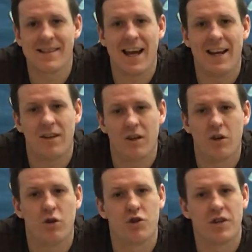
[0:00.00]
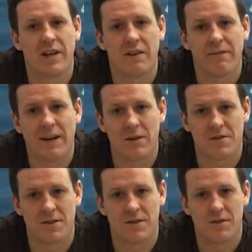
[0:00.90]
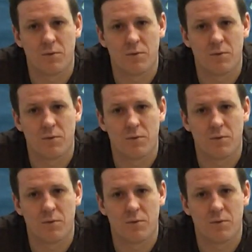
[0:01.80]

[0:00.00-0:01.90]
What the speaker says: 10, 100 and 1,000,